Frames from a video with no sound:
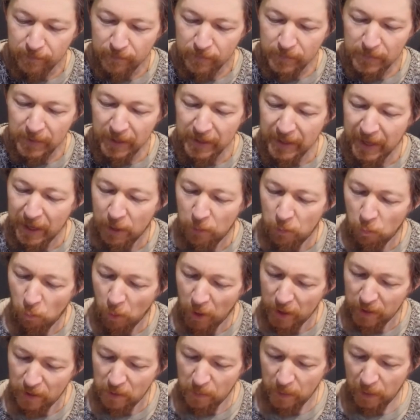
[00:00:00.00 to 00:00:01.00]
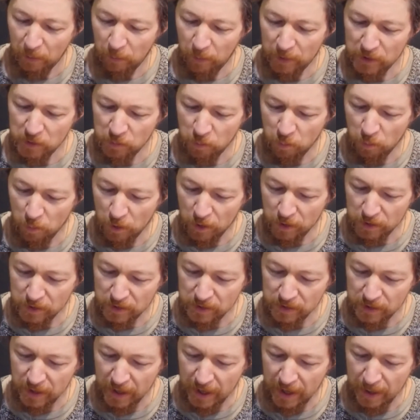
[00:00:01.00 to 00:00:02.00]
now, one of the big ones
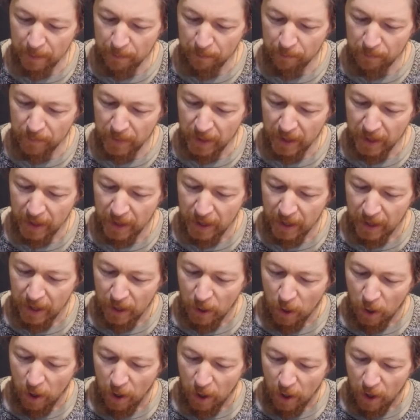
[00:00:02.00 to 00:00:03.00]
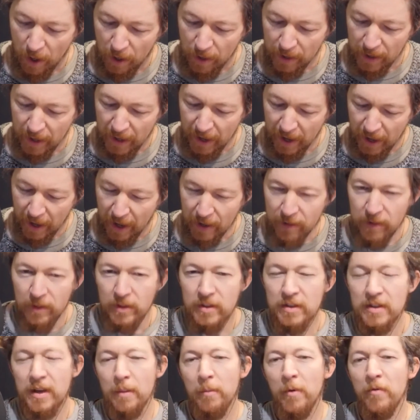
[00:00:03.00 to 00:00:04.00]
was um,
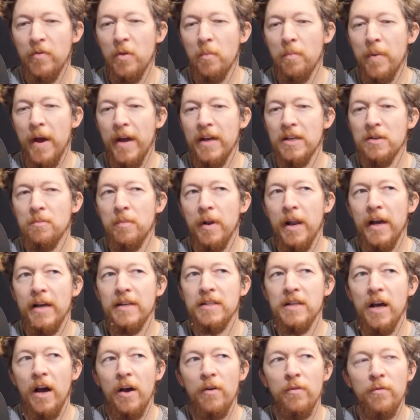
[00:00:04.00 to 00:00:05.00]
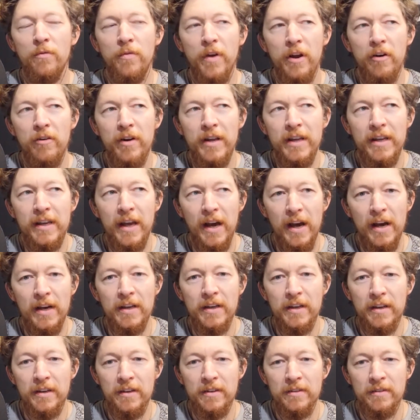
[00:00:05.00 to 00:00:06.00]
some of the pay to plays are very
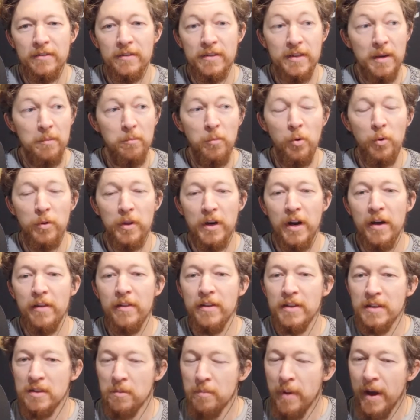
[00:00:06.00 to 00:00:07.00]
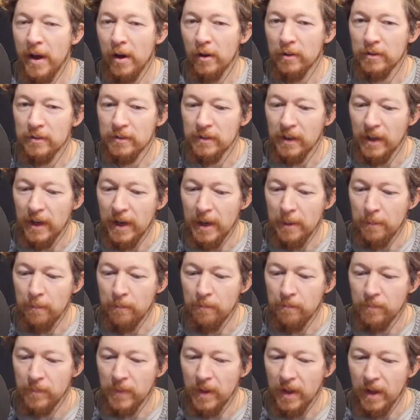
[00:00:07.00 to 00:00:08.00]
guarded, some more than others, about
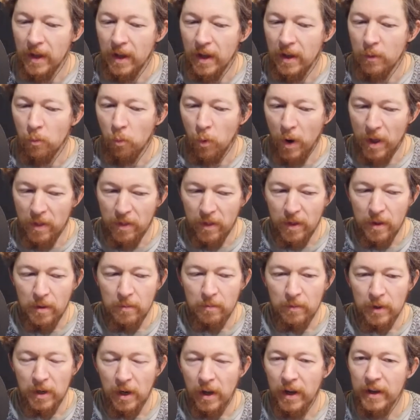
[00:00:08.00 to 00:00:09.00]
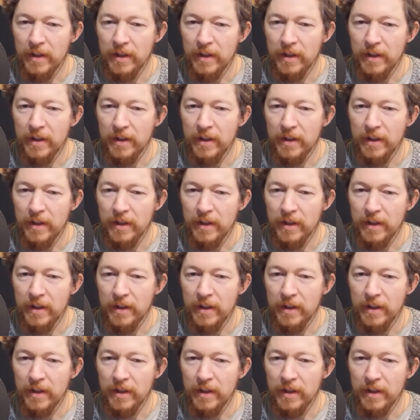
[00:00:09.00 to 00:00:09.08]
um, whether client